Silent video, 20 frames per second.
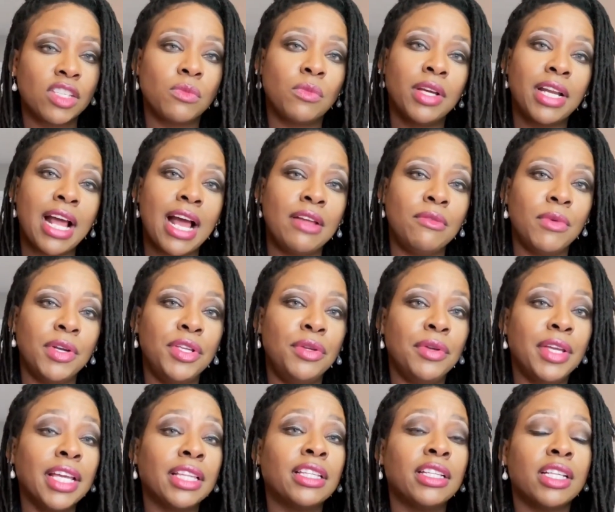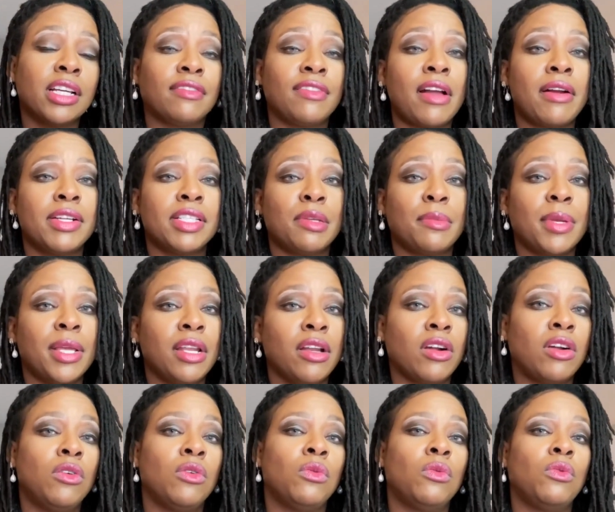when you get the duck flour,
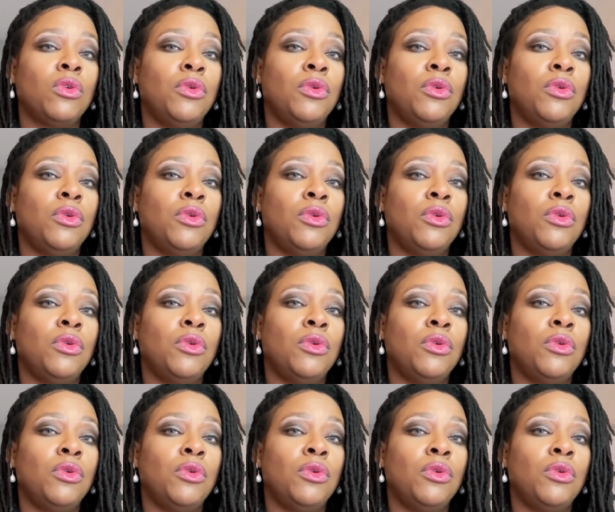depending on